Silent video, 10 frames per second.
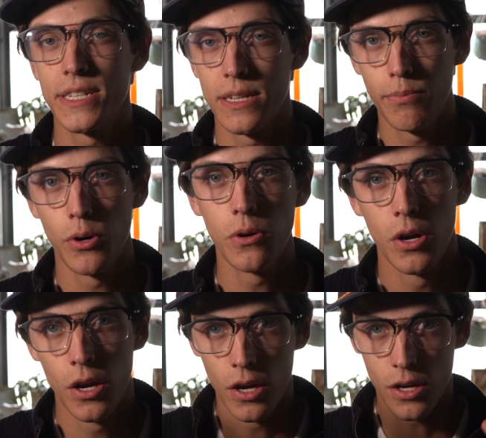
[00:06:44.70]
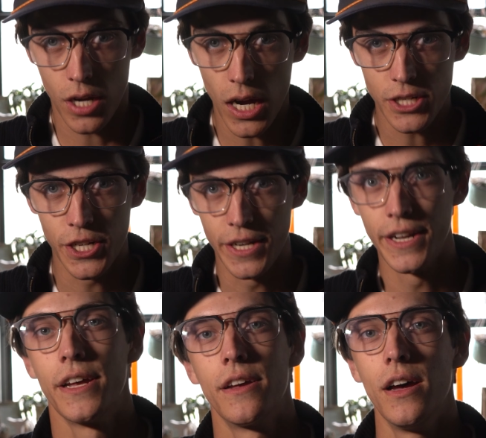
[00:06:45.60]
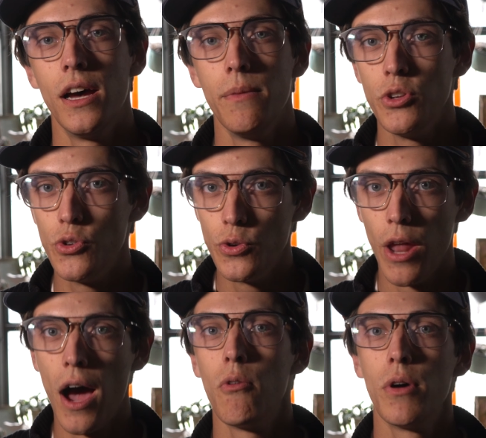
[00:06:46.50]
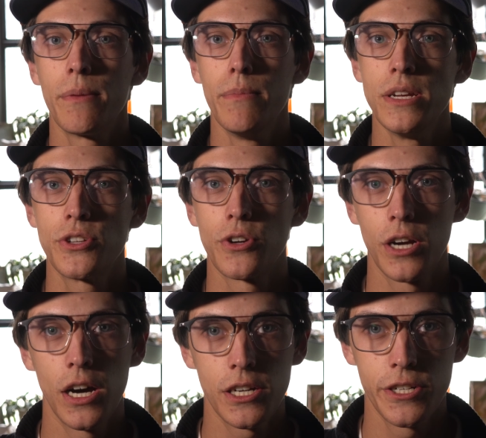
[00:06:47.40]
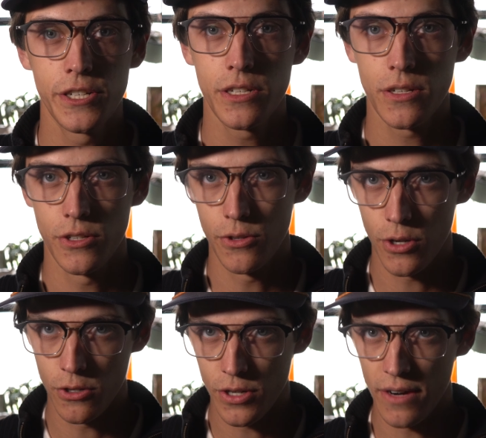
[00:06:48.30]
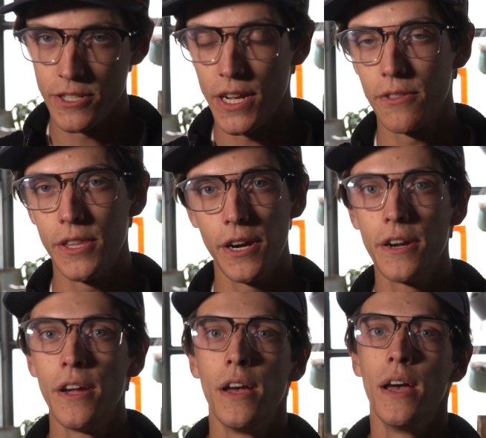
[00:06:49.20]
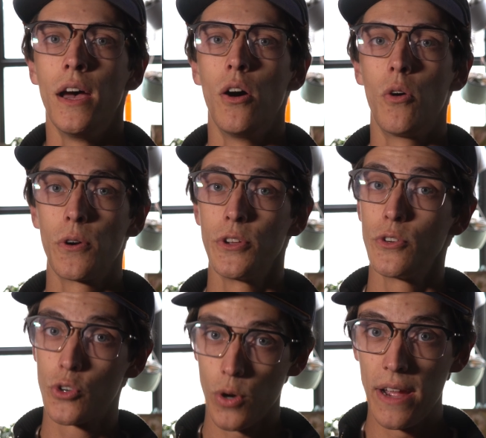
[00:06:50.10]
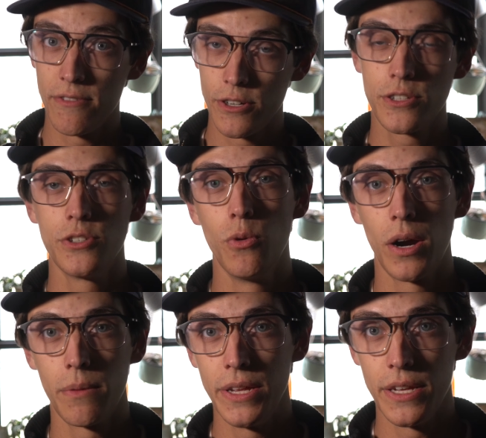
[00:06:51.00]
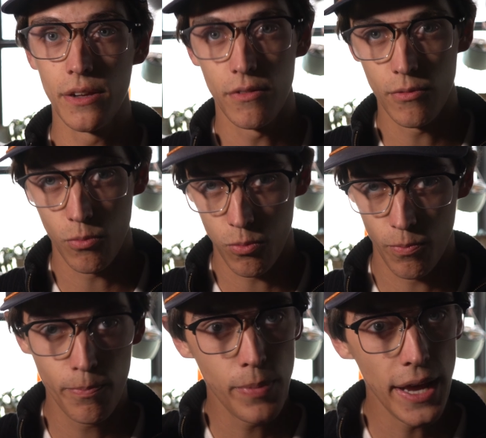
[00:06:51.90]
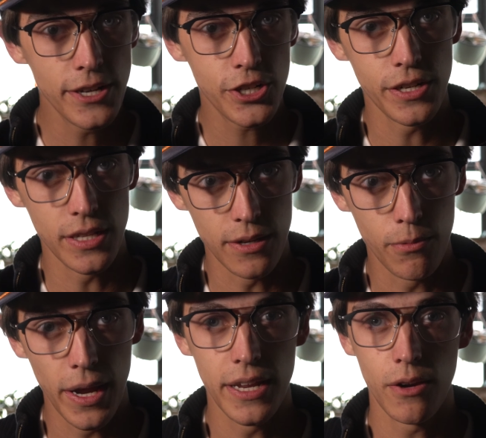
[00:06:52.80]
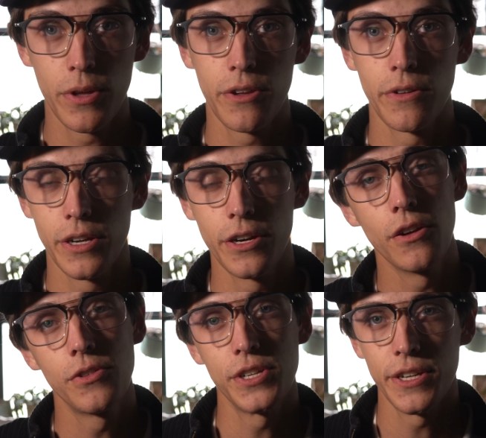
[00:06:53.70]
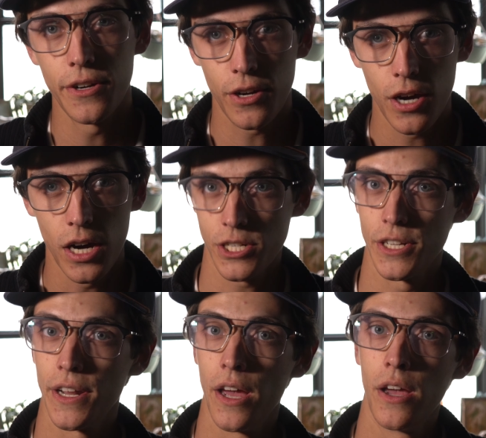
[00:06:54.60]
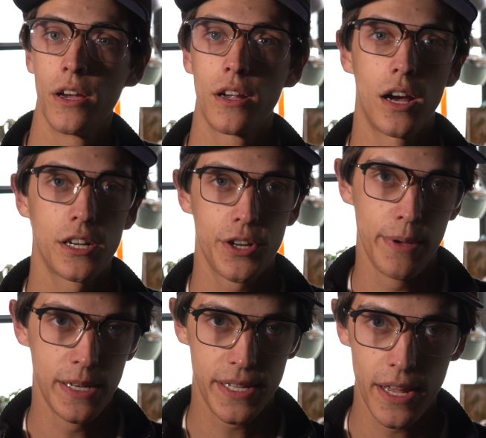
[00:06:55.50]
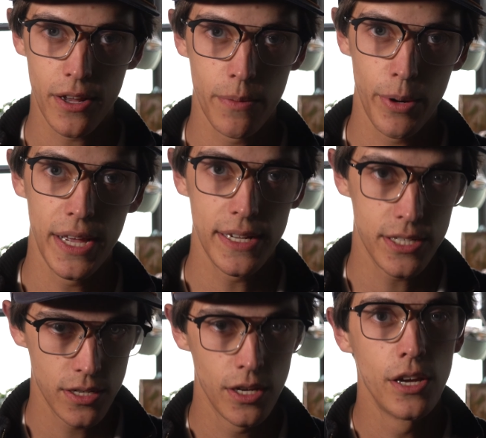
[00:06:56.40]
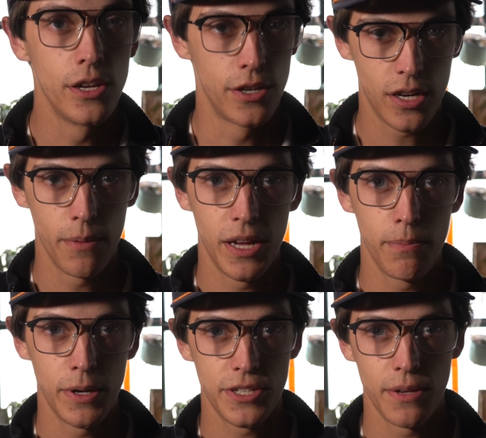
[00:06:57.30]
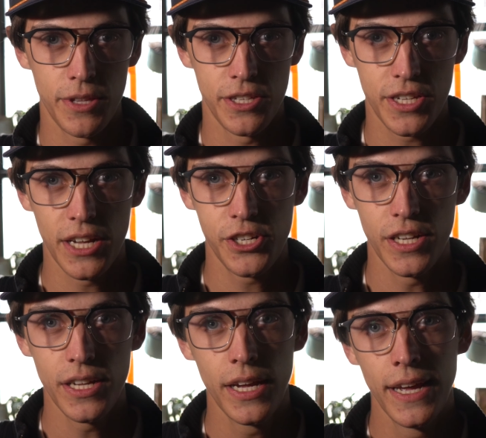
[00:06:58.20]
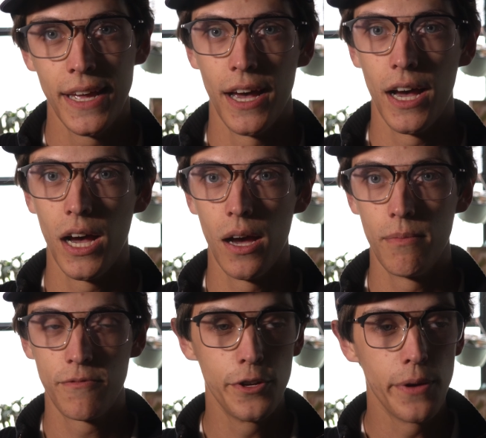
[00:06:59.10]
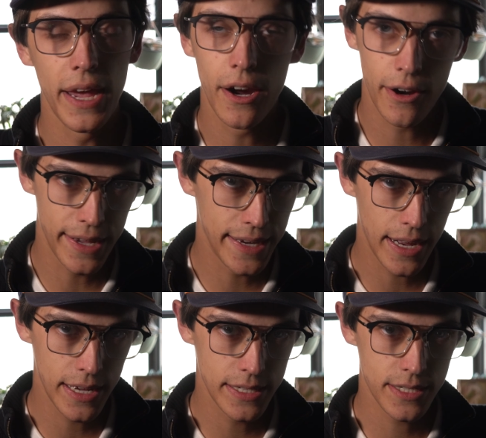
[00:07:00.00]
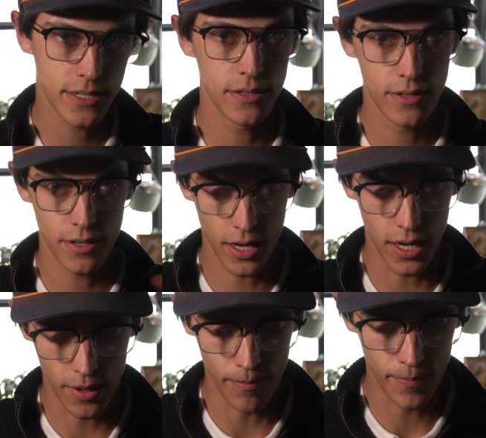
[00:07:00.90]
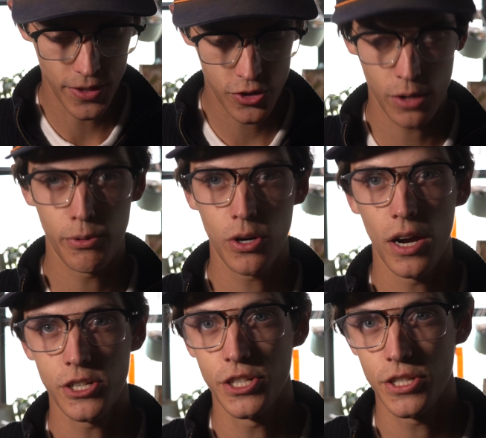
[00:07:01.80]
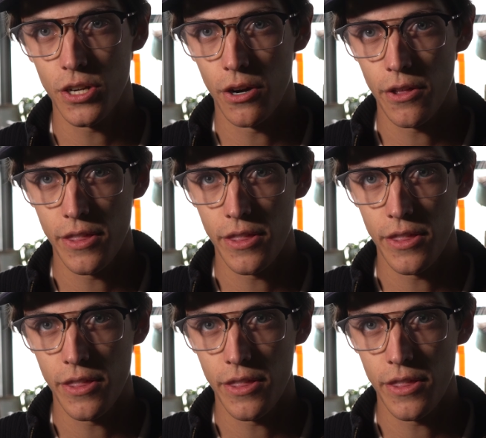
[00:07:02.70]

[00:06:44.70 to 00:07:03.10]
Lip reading: simple caution. You do not want to miss your cautions, you co-drivers out there, or you drivers. You want to be patiently waiting with your ear to hear caution. Caution means get on the brakes, you're coming up on something sketchy. For you ARA guys, triple cautions are a